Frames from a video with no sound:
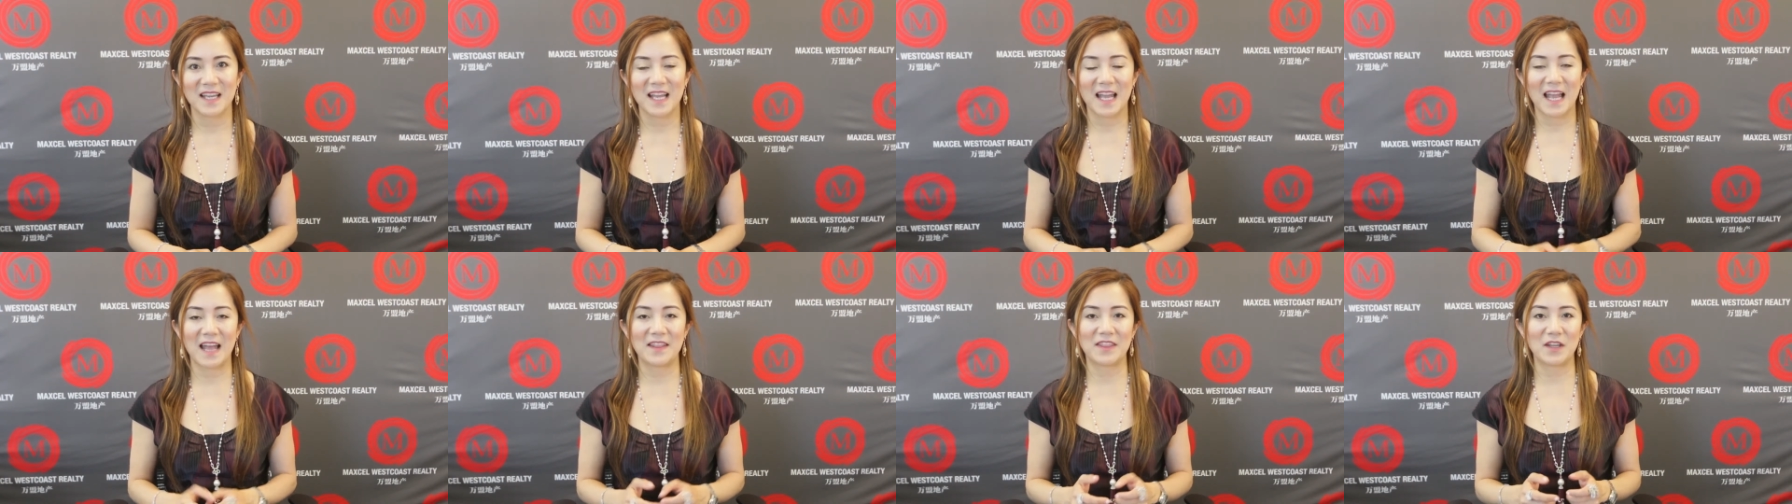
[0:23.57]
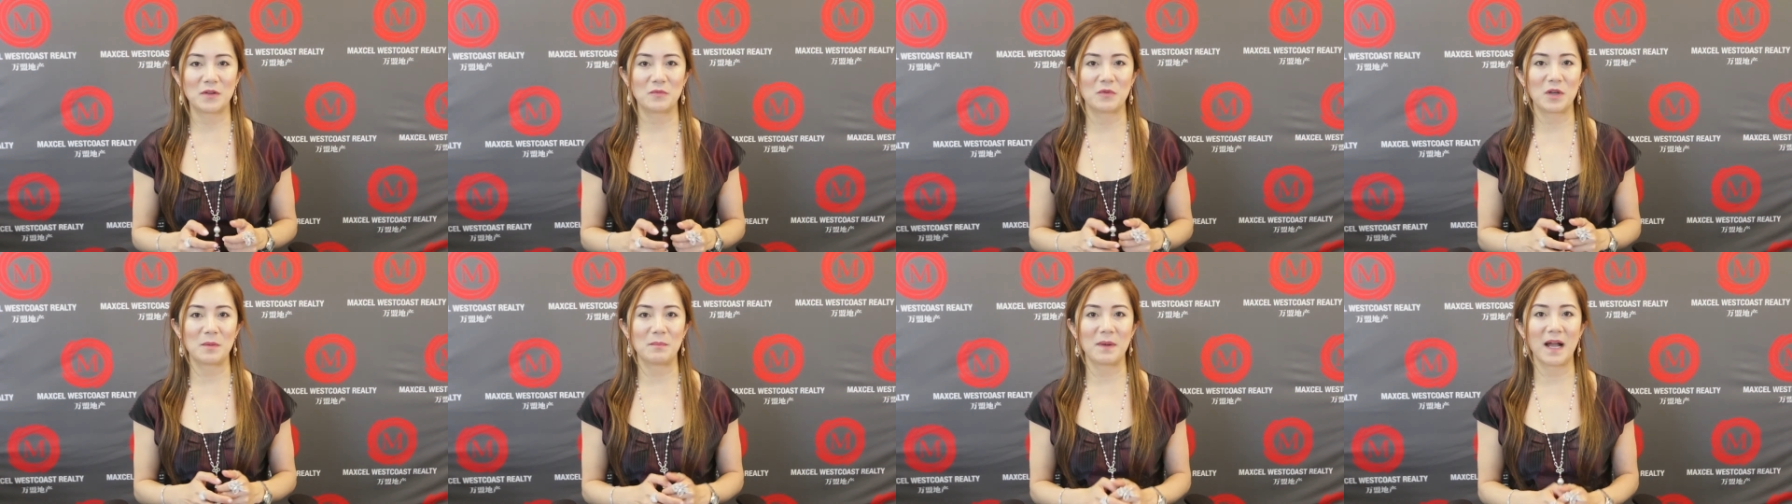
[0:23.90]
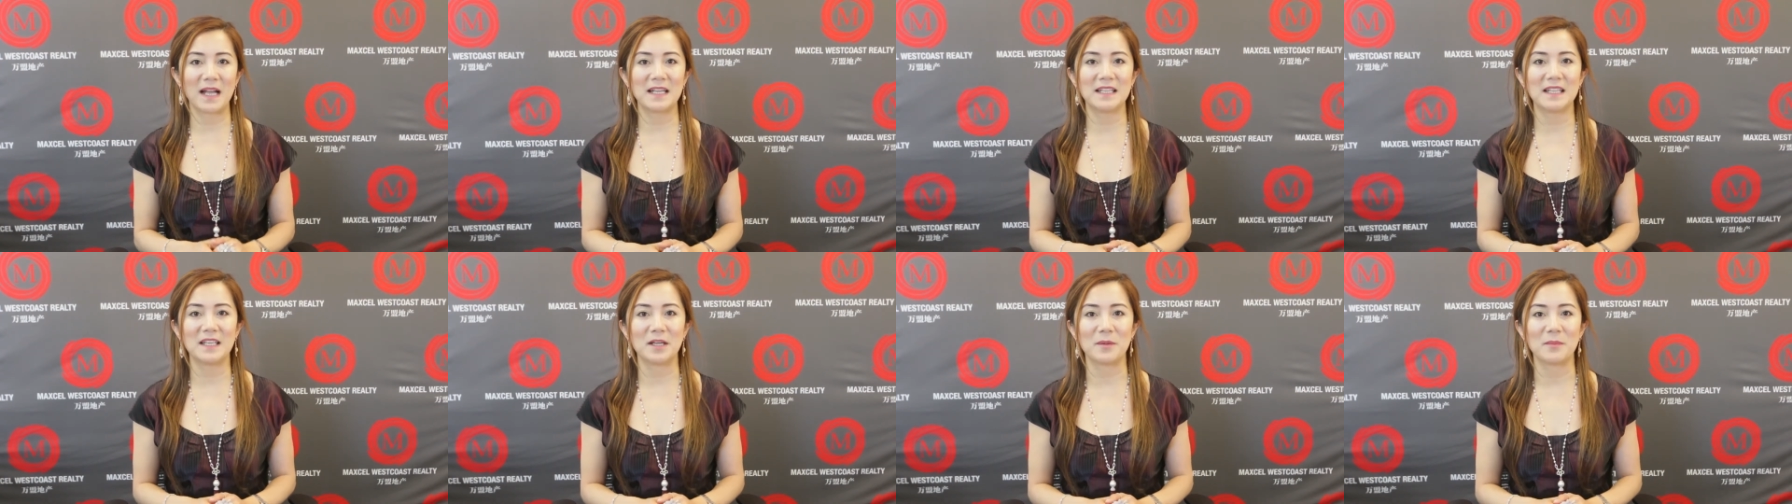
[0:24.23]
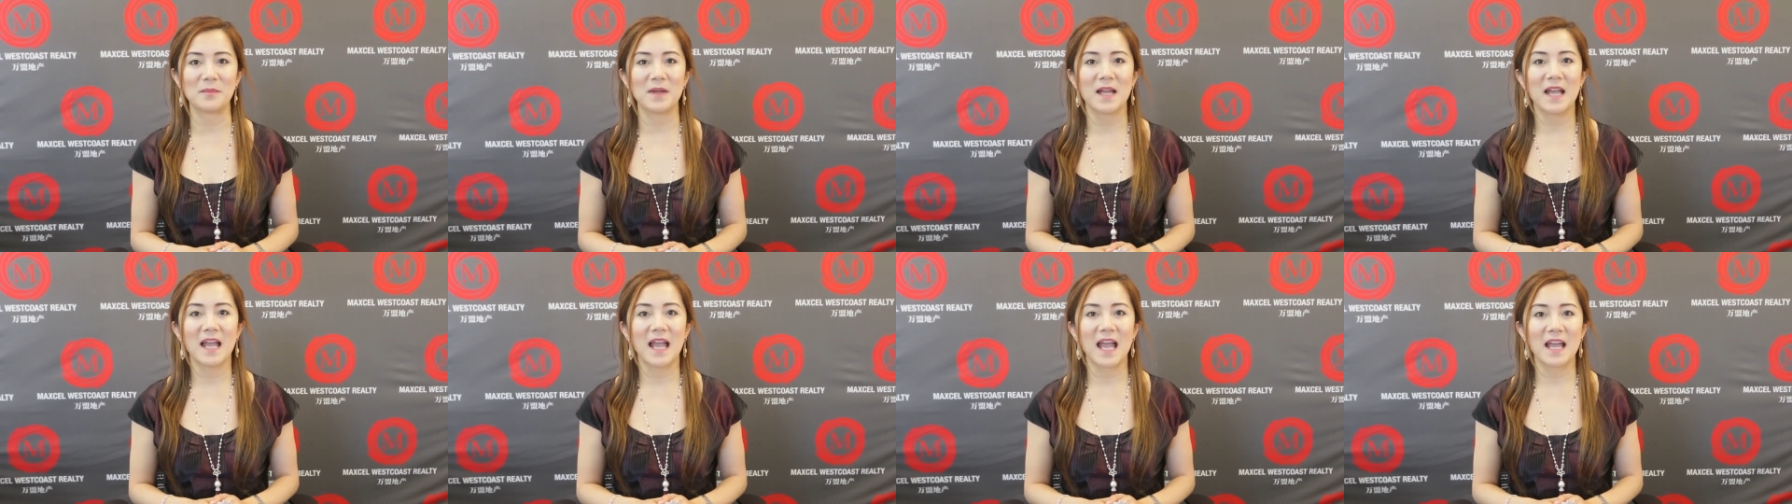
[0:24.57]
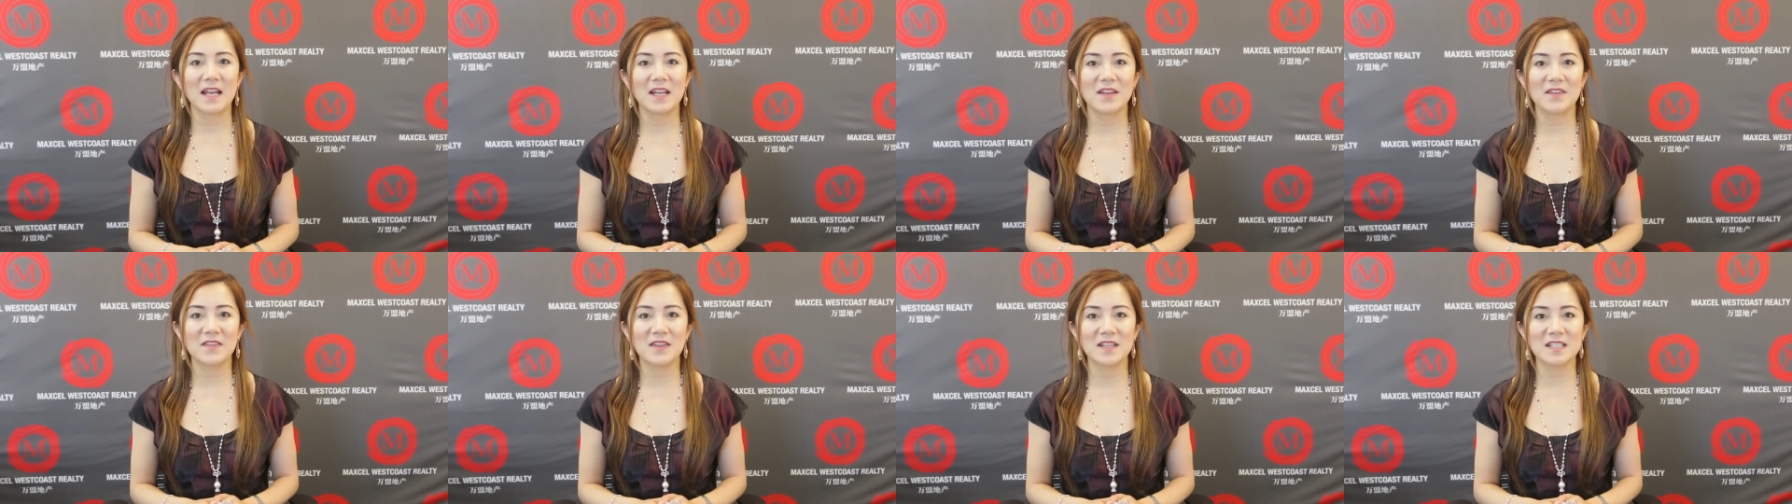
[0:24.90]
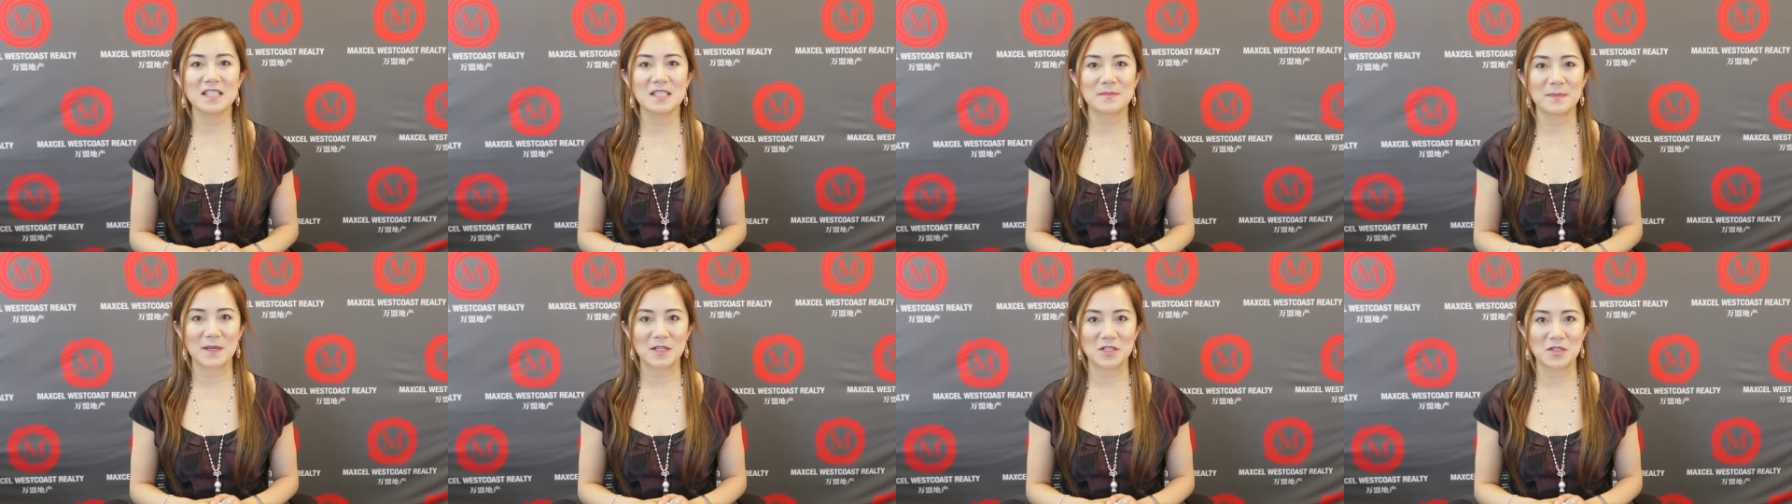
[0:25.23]
And then remind them anything
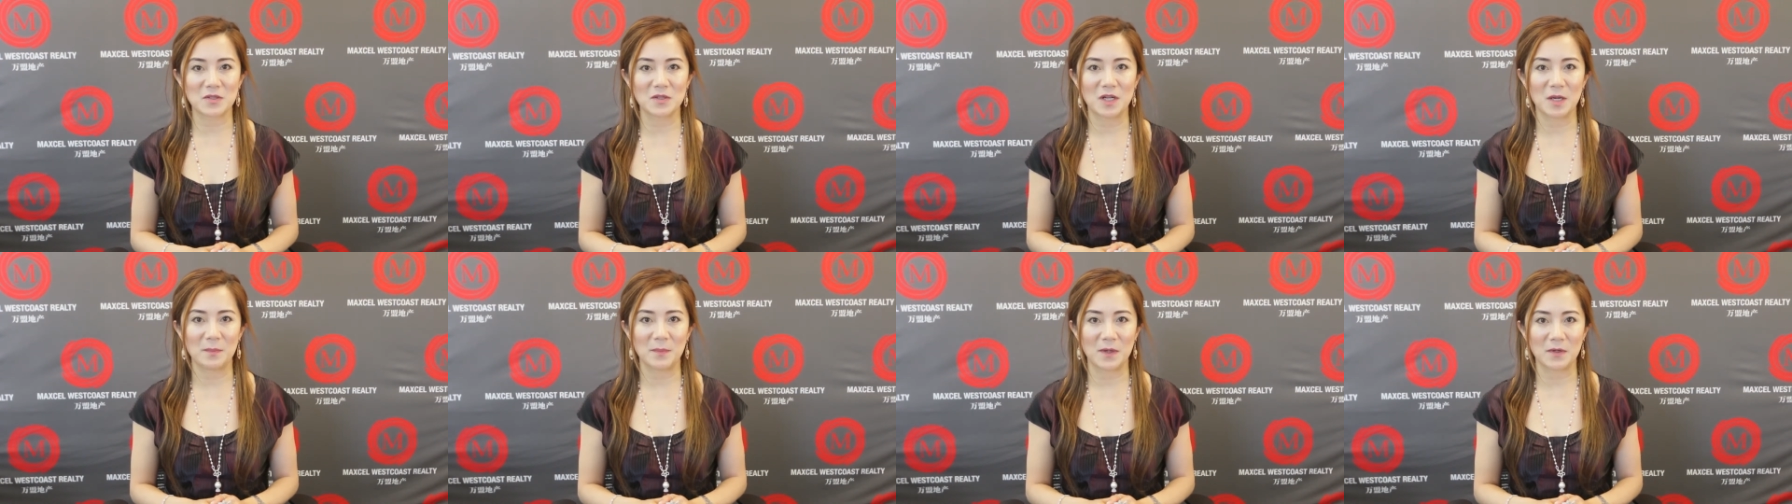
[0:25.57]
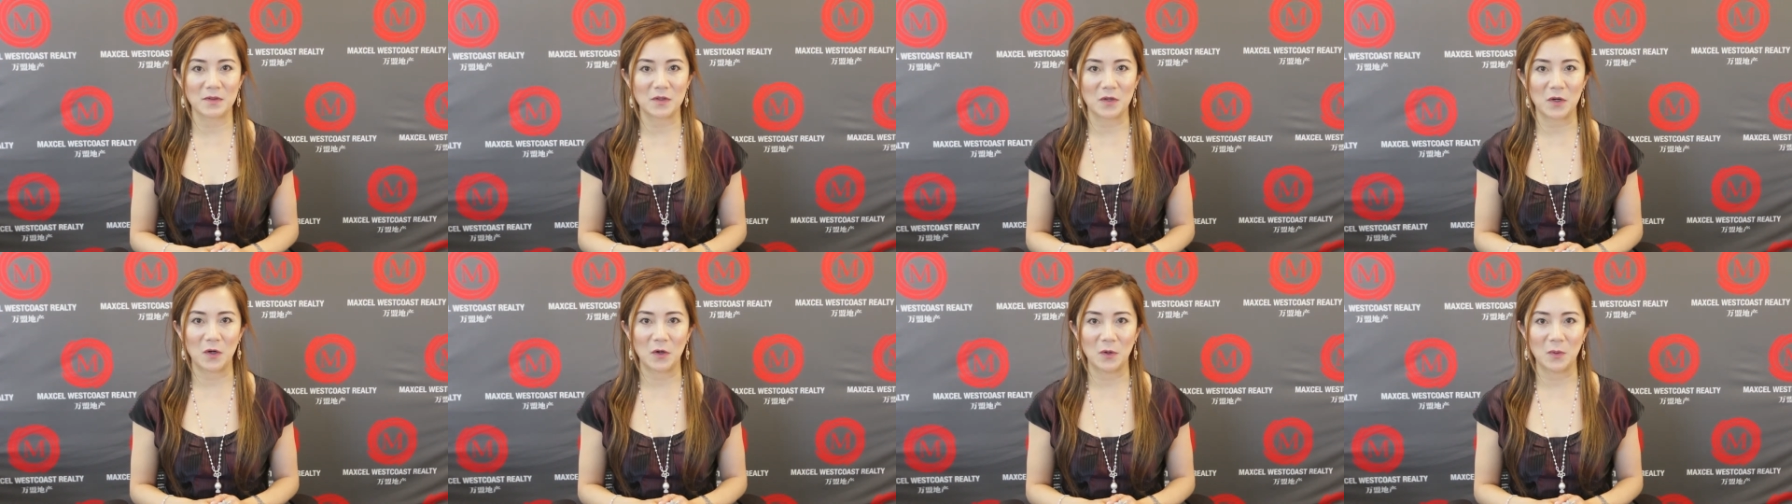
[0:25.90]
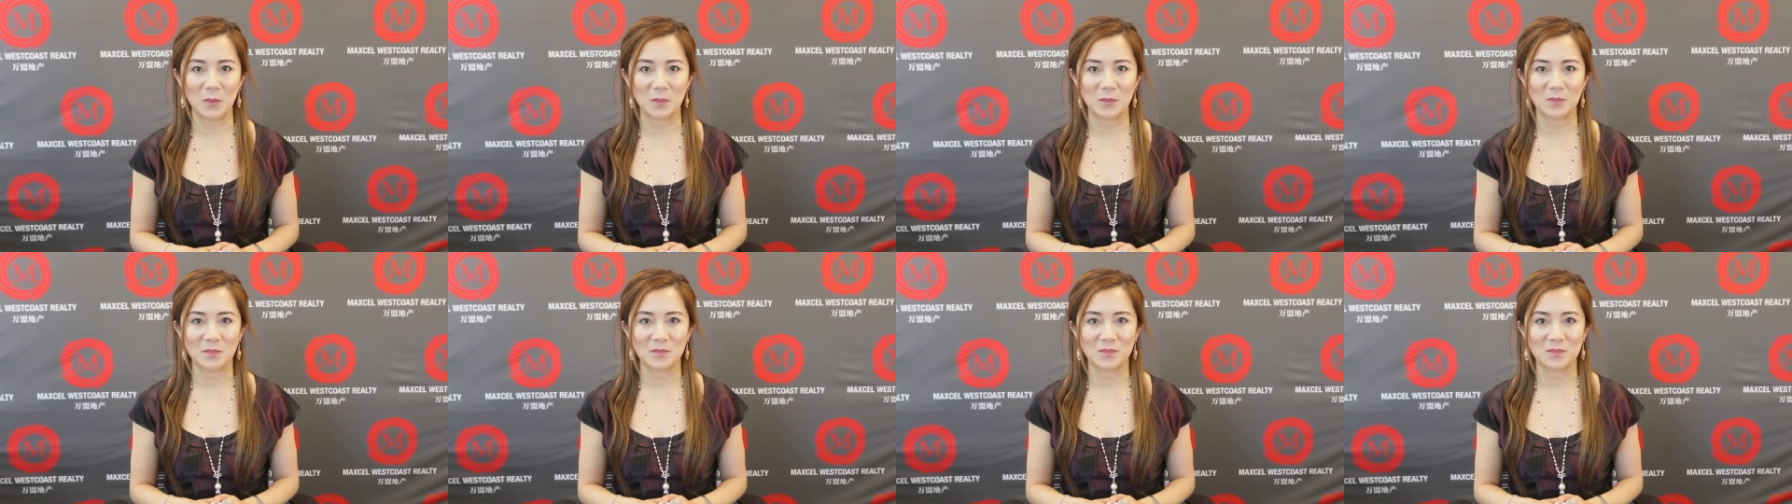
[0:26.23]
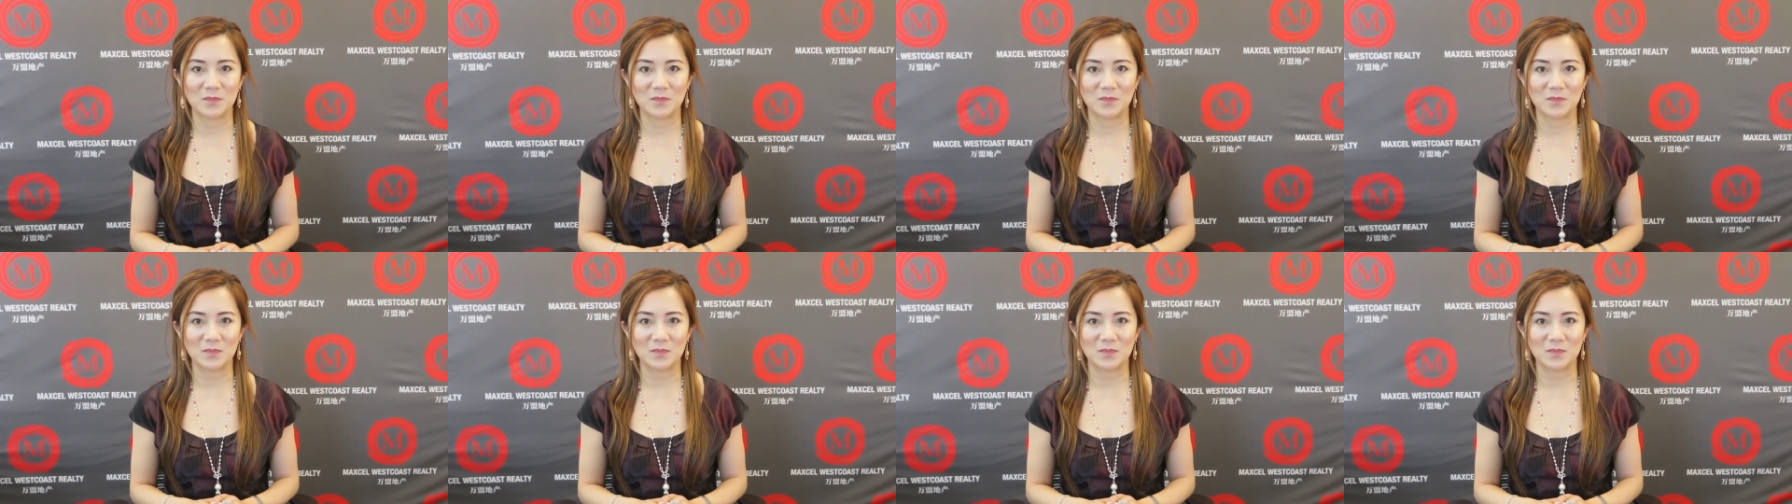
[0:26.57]
special about the home.